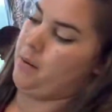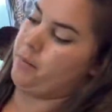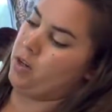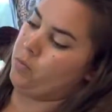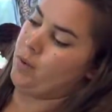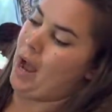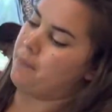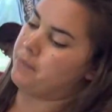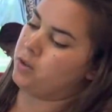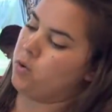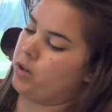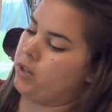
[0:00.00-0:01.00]
gonna wrap the
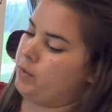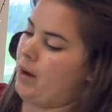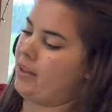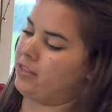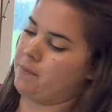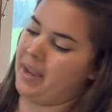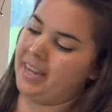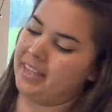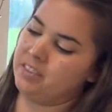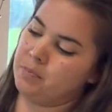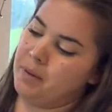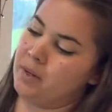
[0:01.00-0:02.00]
cord around the
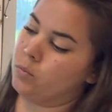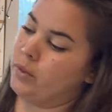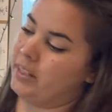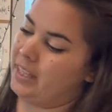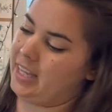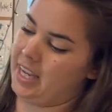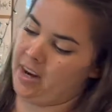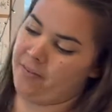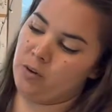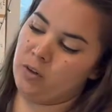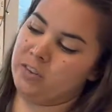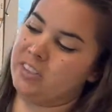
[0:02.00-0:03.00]
base, being really
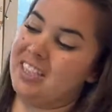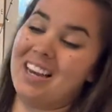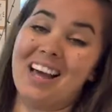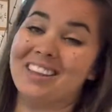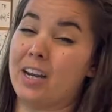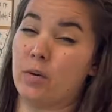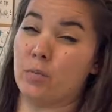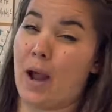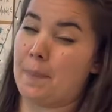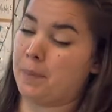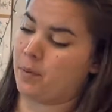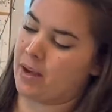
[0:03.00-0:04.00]
careful to not let it
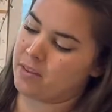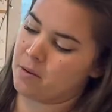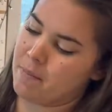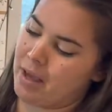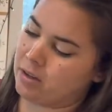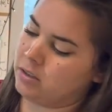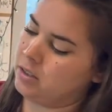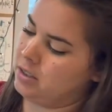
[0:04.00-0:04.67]
wrap around the metal.